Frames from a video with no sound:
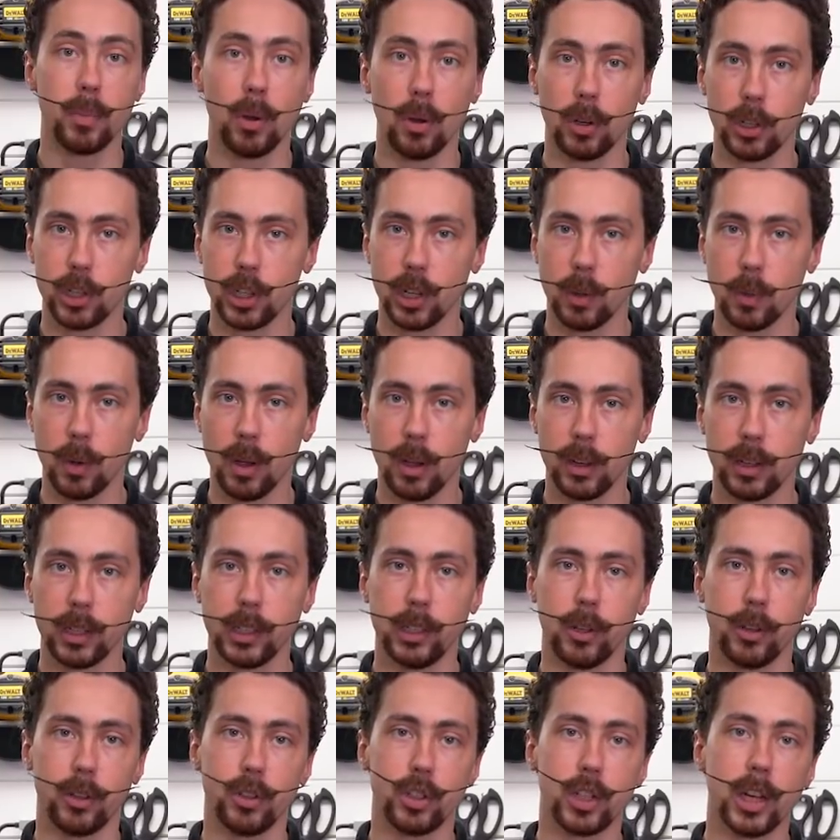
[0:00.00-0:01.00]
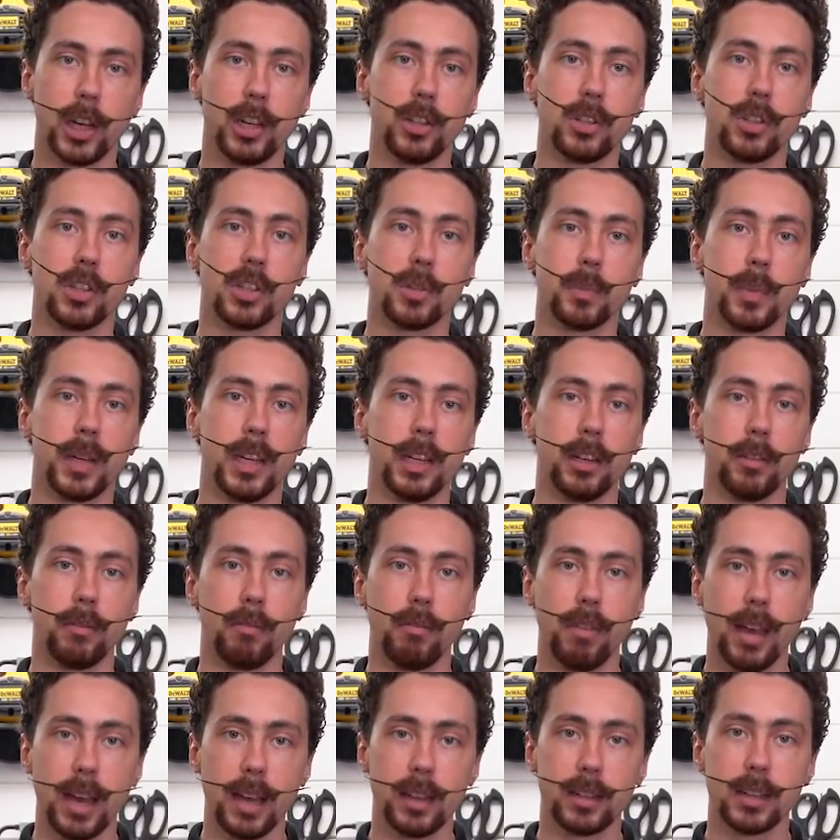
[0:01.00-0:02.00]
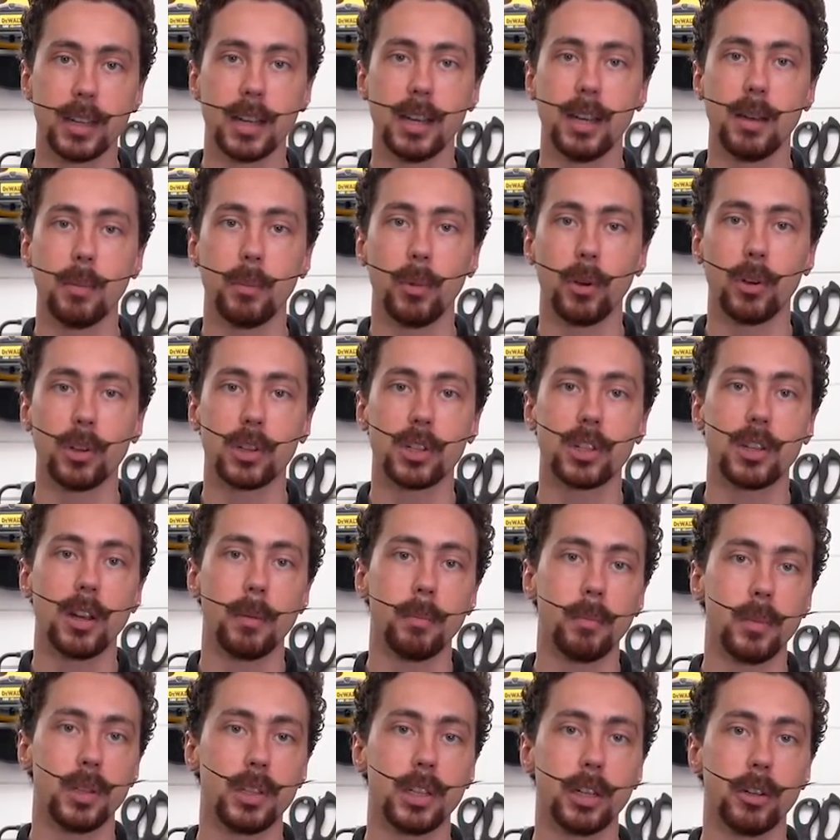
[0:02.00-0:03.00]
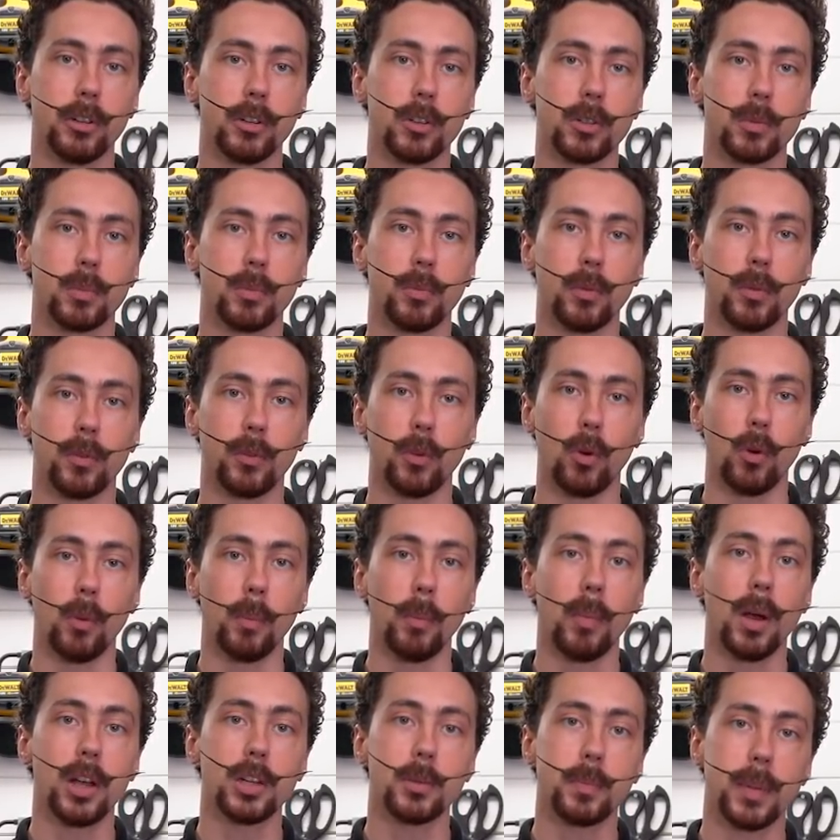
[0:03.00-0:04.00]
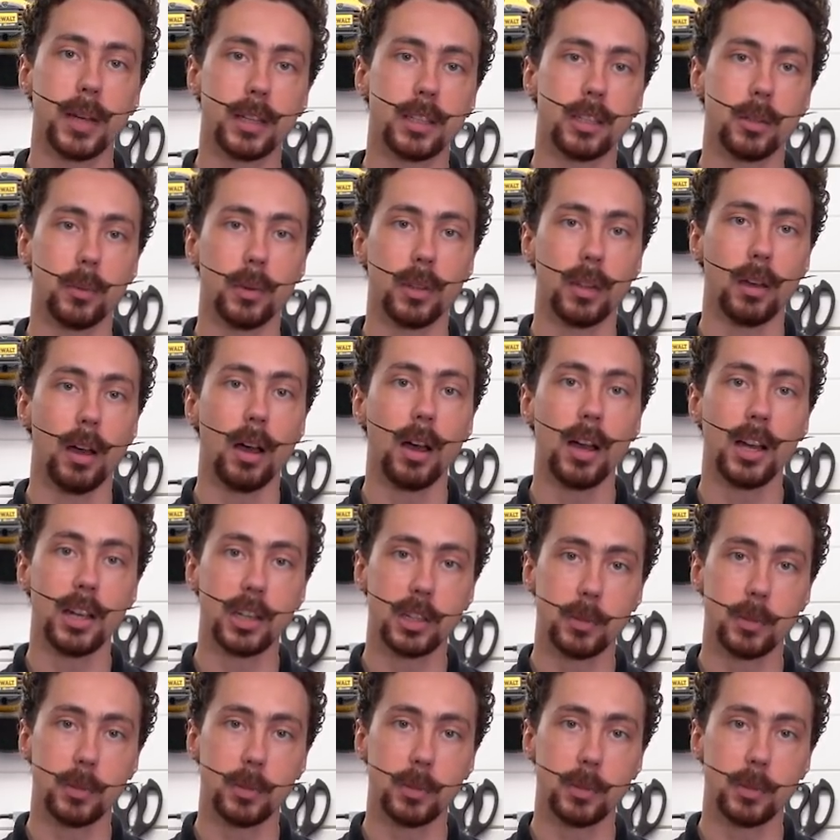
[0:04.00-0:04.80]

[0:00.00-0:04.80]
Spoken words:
polishing work you can change the speed of that because some materials perform much better with a higher